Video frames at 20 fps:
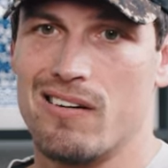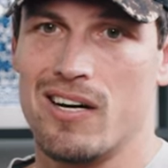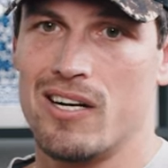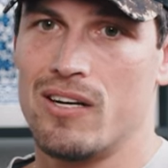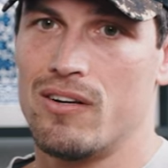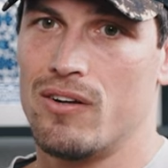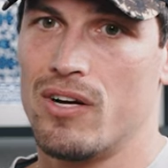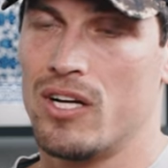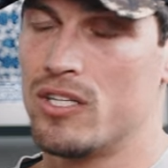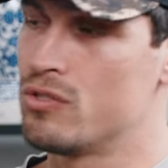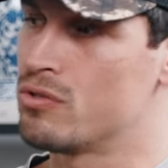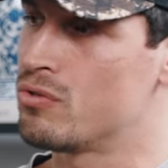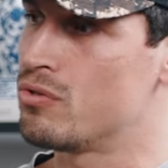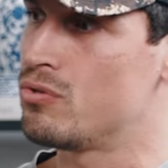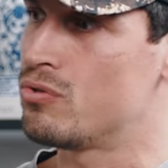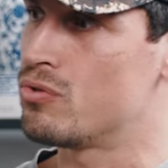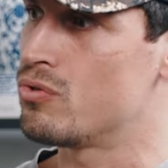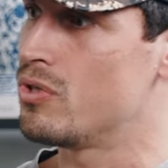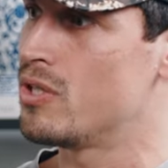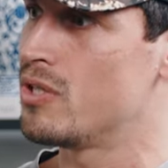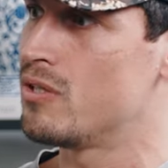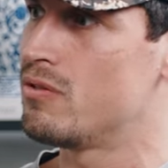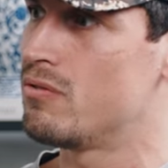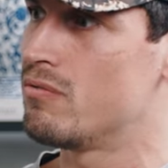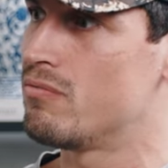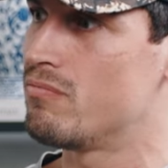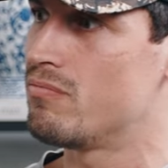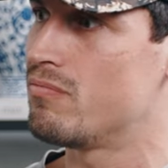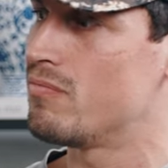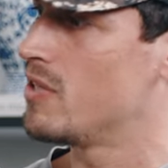I don't know, I just enjoyed
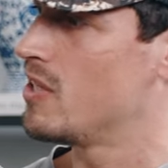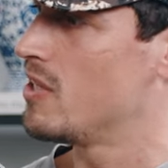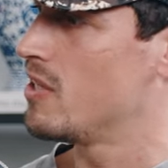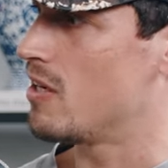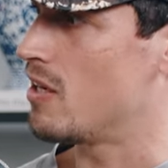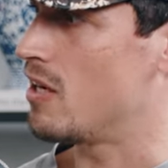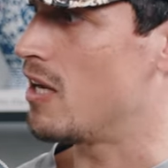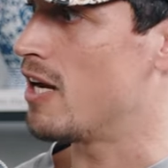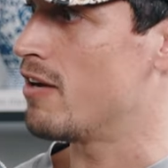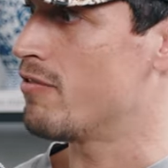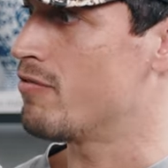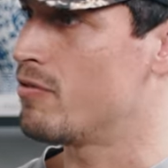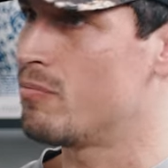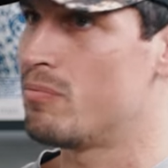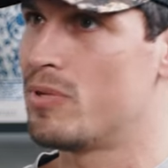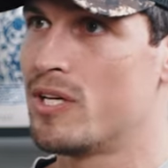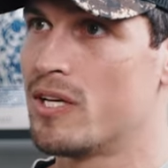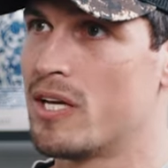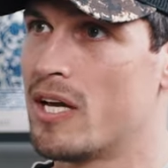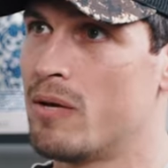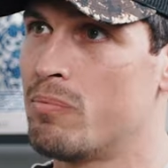life and being